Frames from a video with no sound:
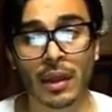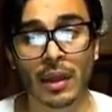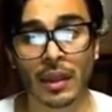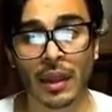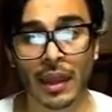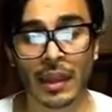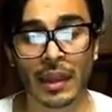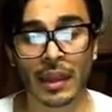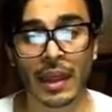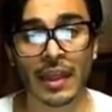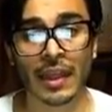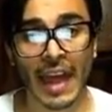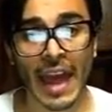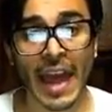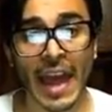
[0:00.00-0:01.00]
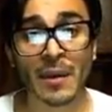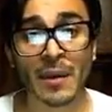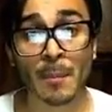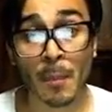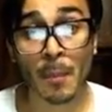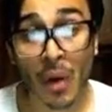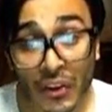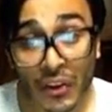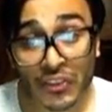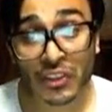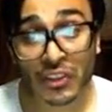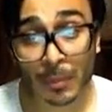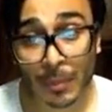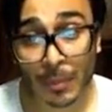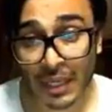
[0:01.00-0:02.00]
then that
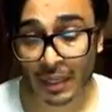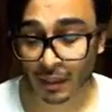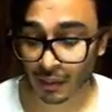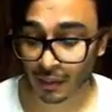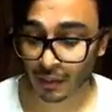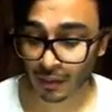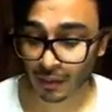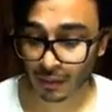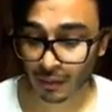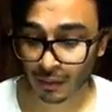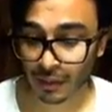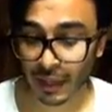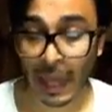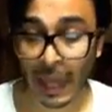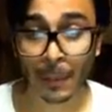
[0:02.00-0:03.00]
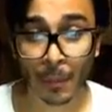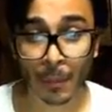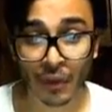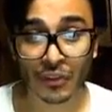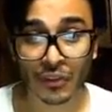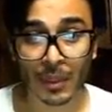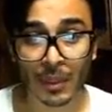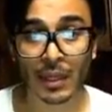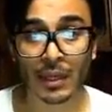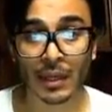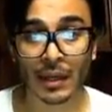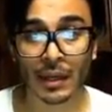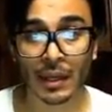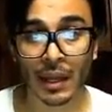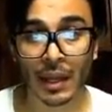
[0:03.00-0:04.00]
must mean that
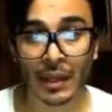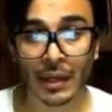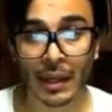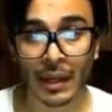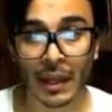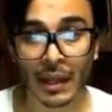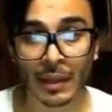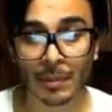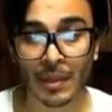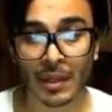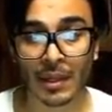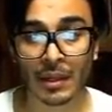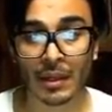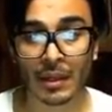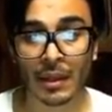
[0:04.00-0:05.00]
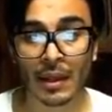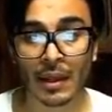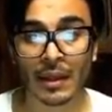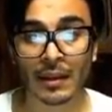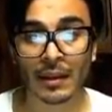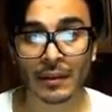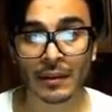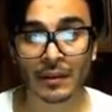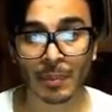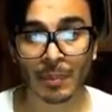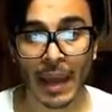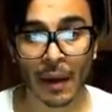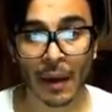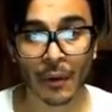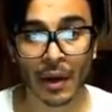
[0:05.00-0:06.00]
line AB is
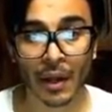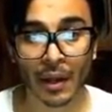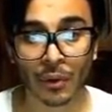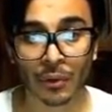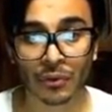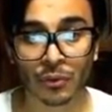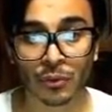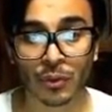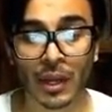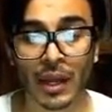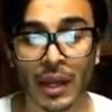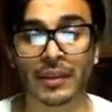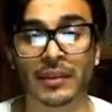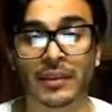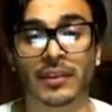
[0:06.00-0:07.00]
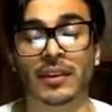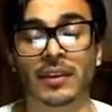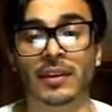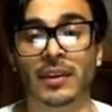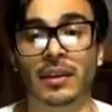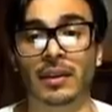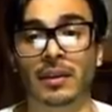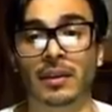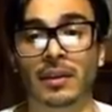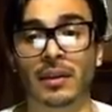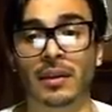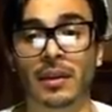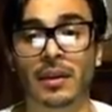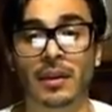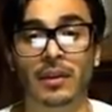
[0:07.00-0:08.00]
parallel to line CD.
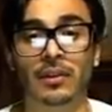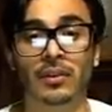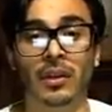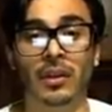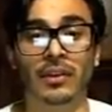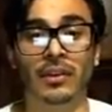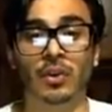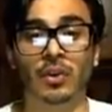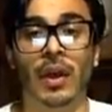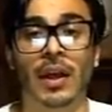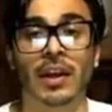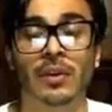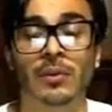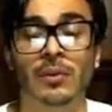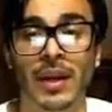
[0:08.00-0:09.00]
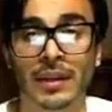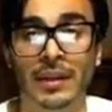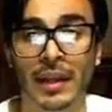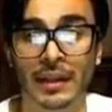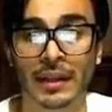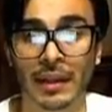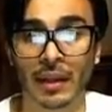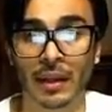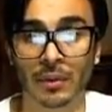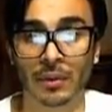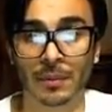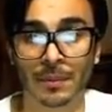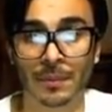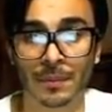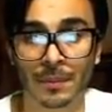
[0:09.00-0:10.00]
So let's go ahead and write that down.
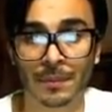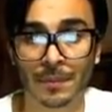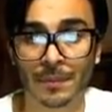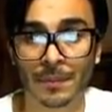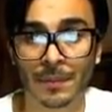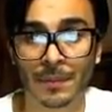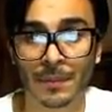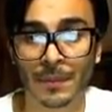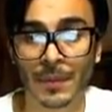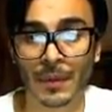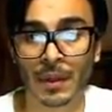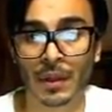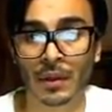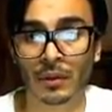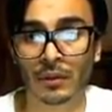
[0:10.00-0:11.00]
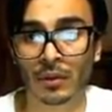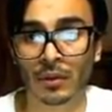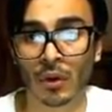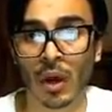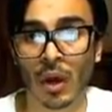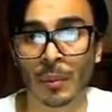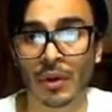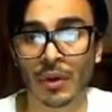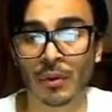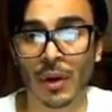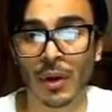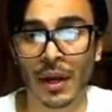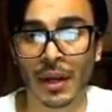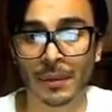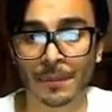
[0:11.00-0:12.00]
So I'm going to
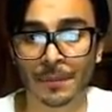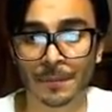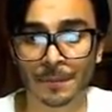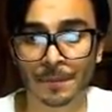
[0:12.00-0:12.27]
write,